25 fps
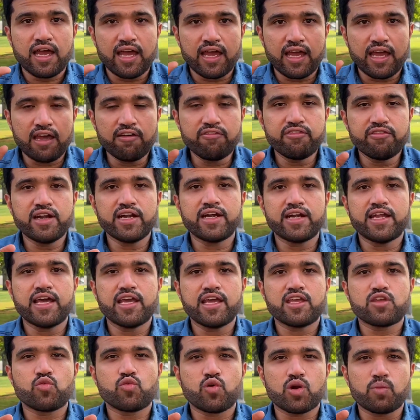every day
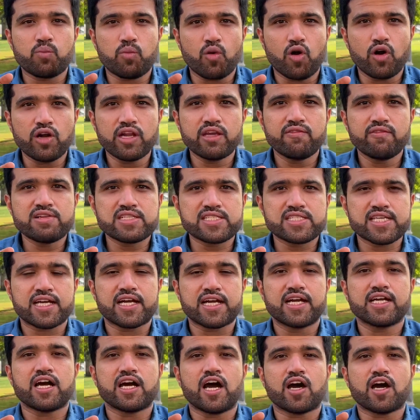your body will secrete